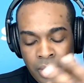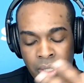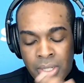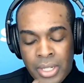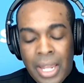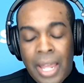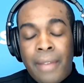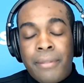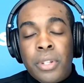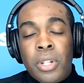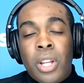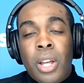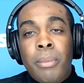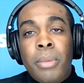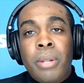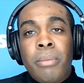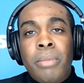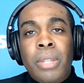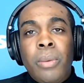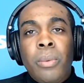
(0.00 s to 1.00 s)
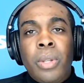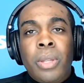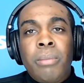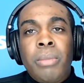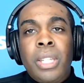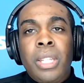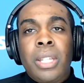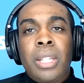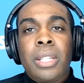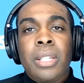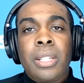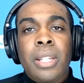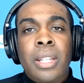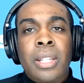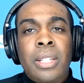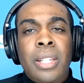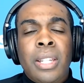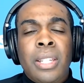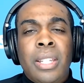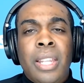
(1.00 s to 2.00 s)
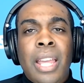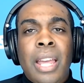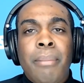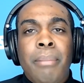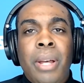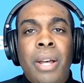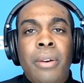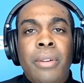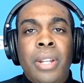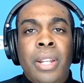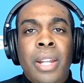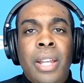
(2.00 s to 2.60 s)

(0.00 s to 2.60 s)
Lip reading: have you come and meet with me and camp out.